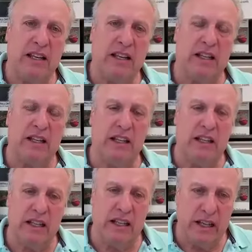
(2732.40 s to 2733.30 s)
like
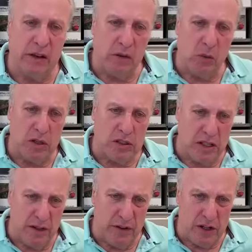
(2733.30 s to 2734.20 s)
was
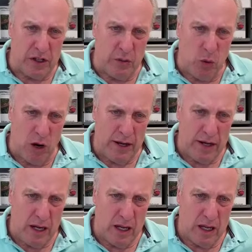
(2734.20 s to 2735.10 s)
it Division
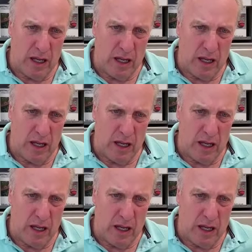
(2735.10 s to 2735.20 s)
One?